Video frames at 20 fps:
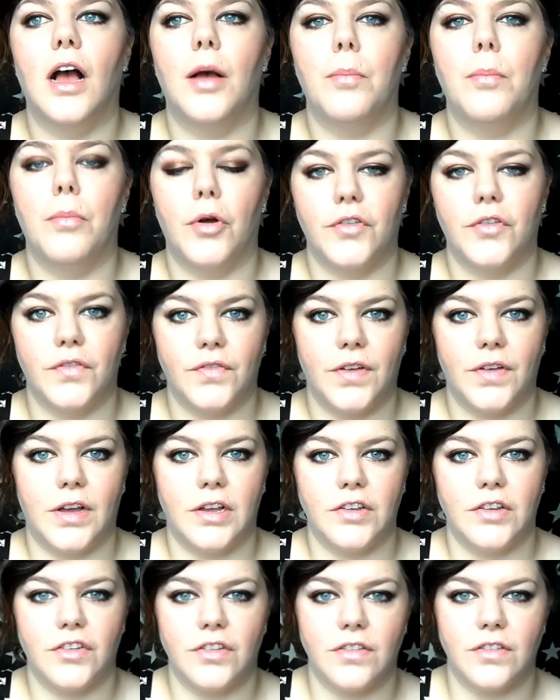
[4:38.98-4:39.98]
uh, modern
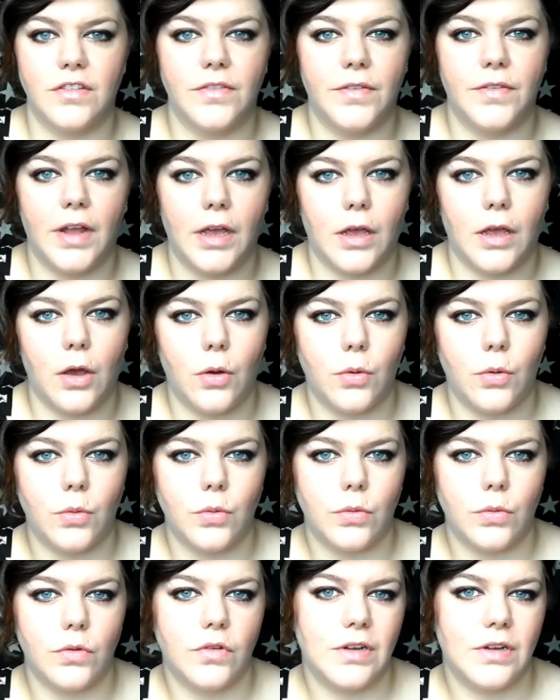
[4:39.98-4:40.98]
versions of like
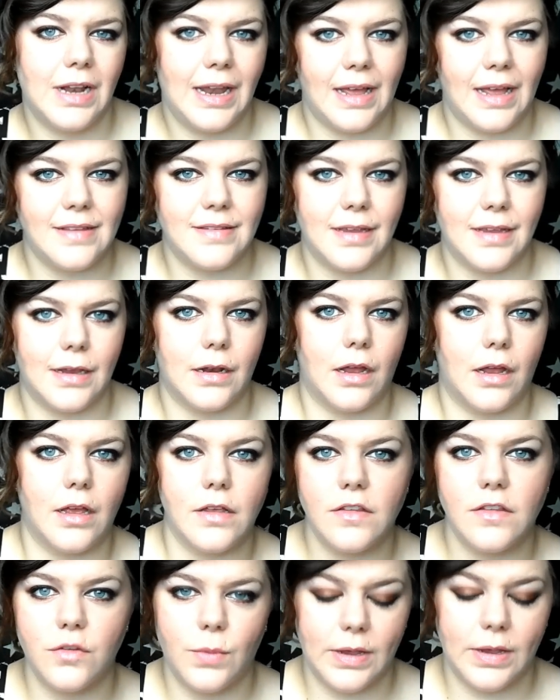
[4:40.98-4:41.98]
old classic
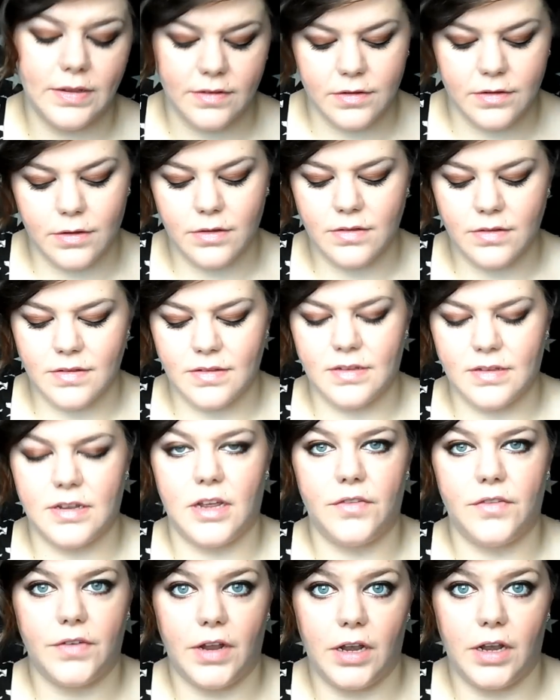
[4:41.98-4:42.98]
like swing songs and
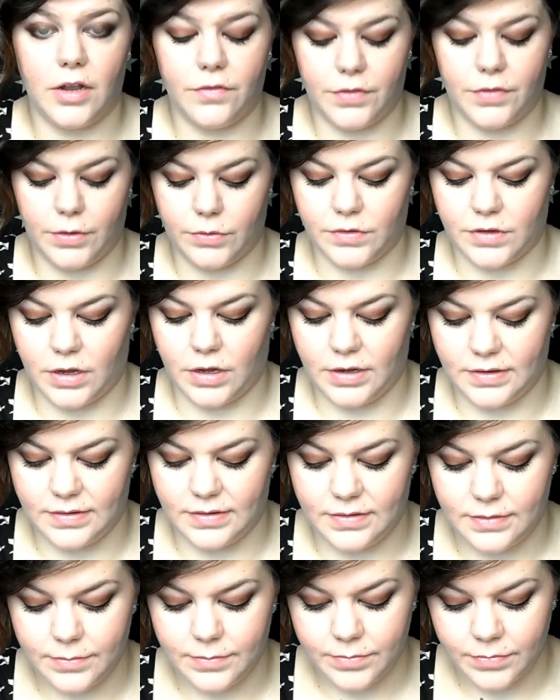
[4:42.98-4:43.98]
stuff. I love those
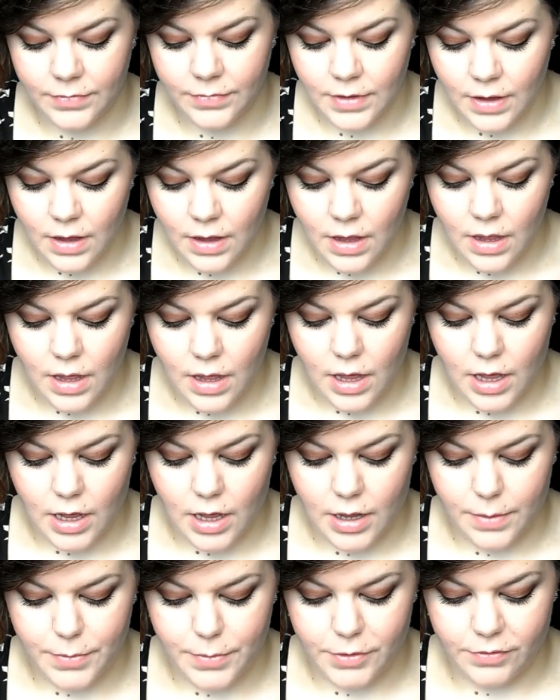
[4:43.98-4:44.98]
guys.
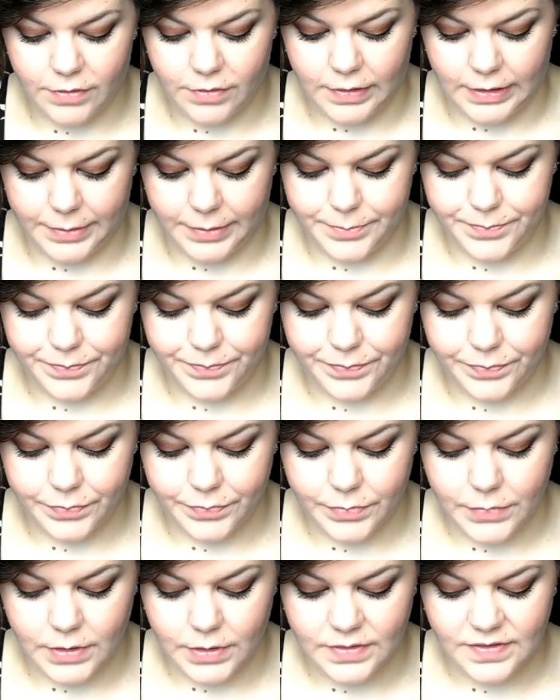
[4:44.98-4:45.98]
Um, alright,
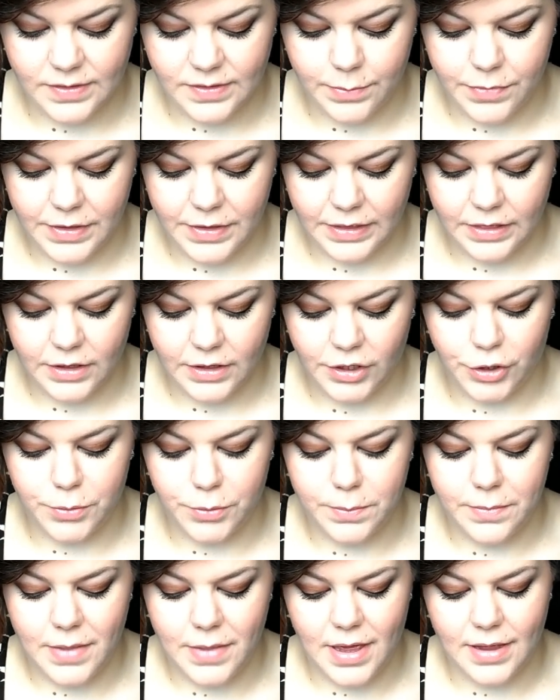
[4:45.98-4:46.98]
something that
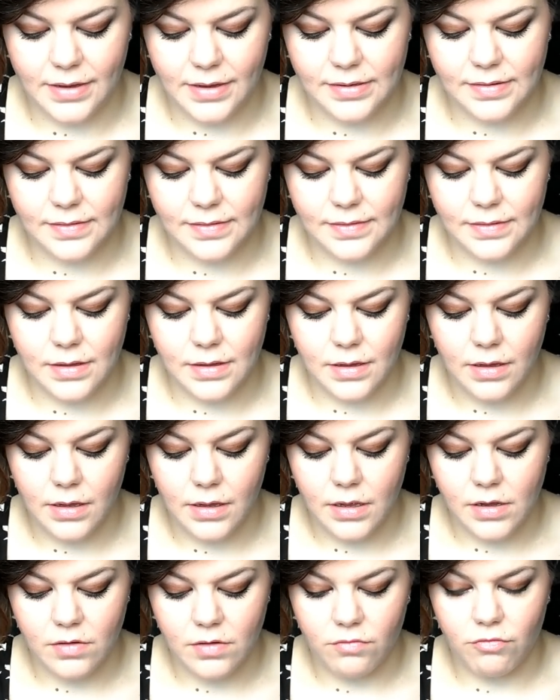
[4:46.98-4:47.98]
you miss.
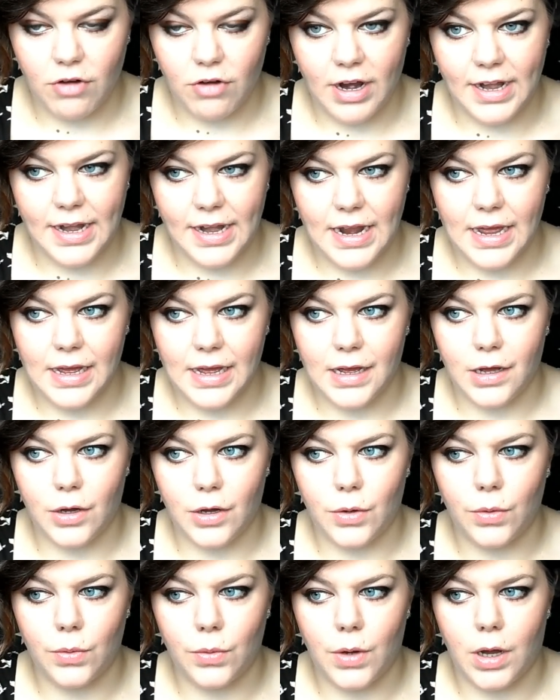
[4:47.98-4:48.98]
Right
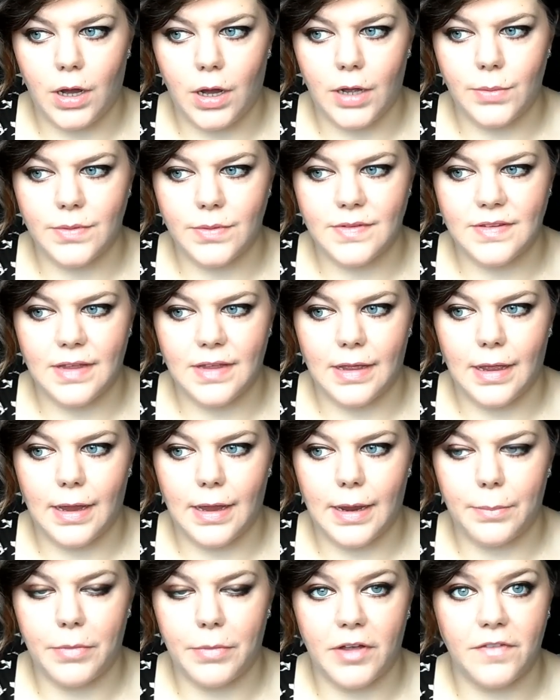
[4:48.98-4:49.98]
now, I would
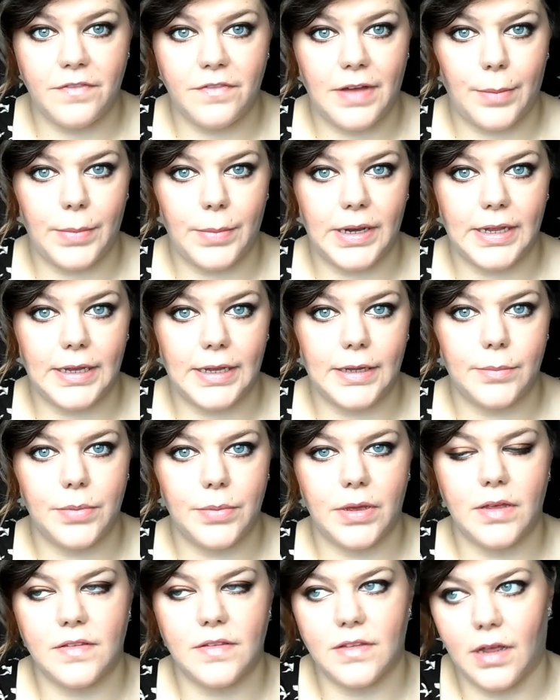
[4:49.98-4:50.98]
say my family,
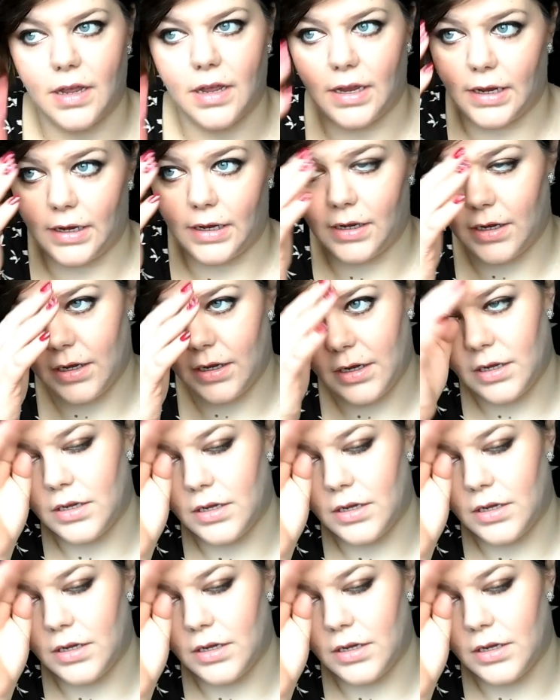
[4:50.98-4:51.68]
because I